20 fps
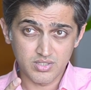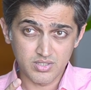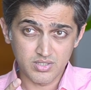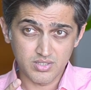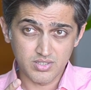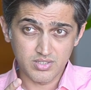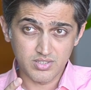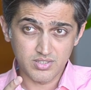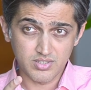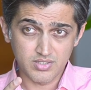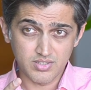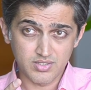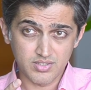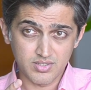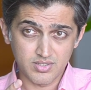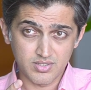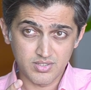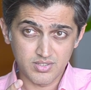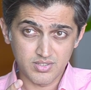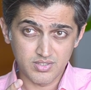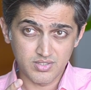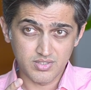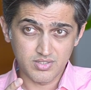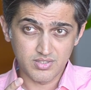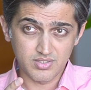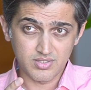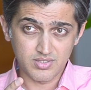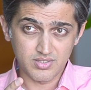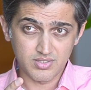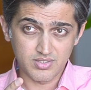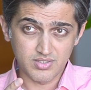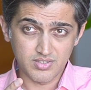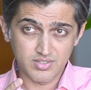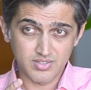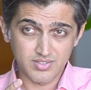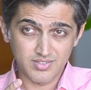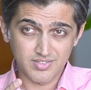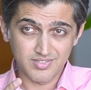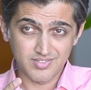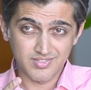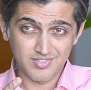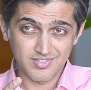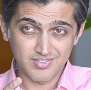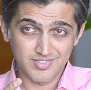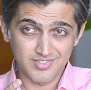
No one is speaking in this clip.